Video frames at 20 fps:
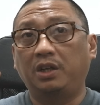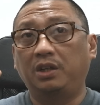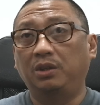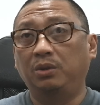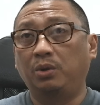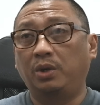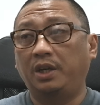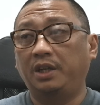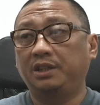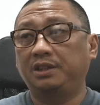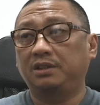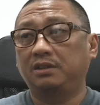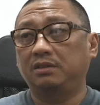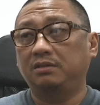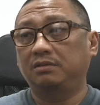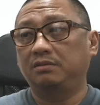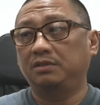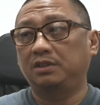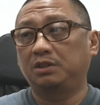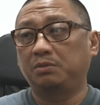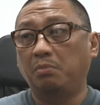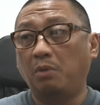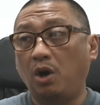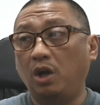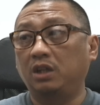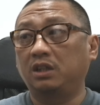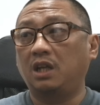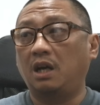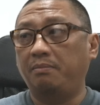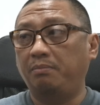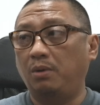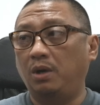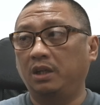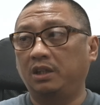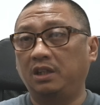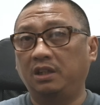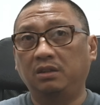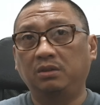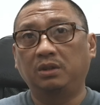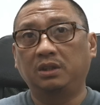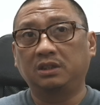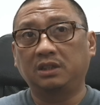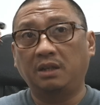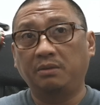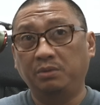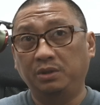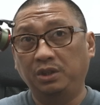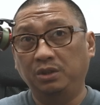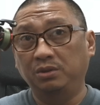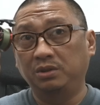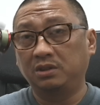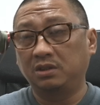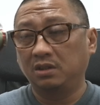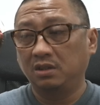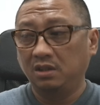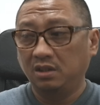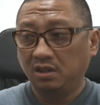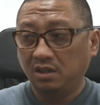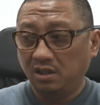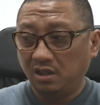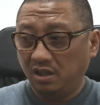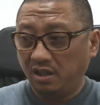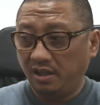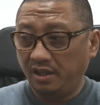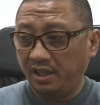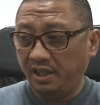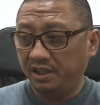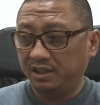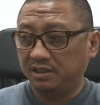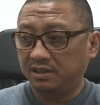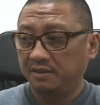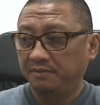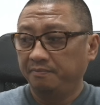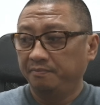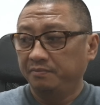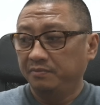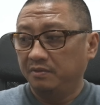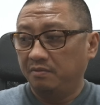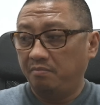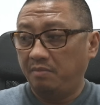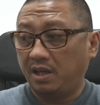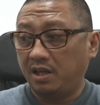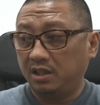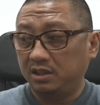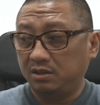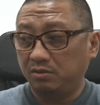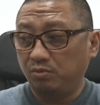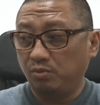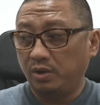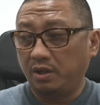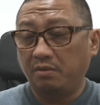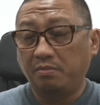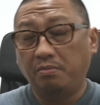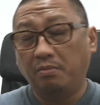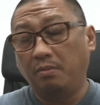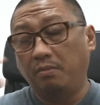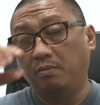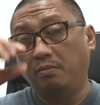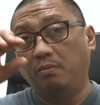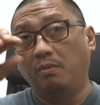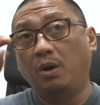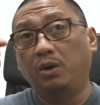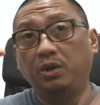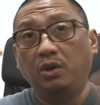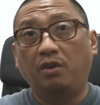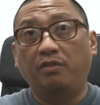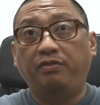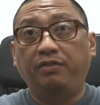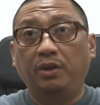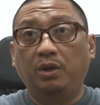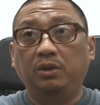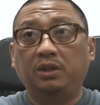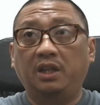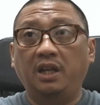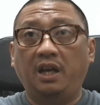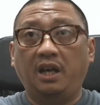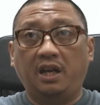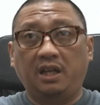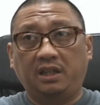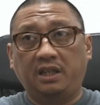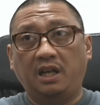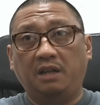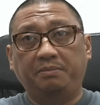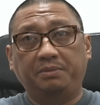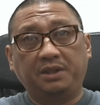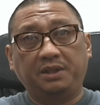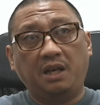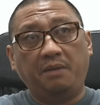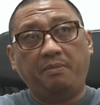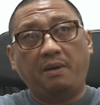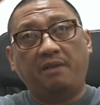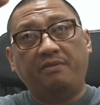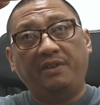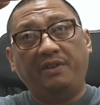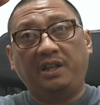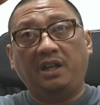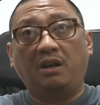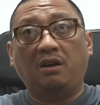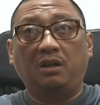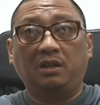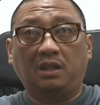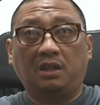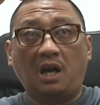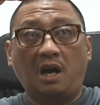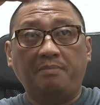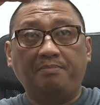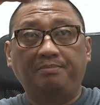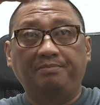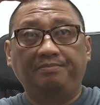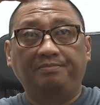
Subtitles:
lures, small topwater lures, I would use this, because with mono floating, it helps keep everything on top,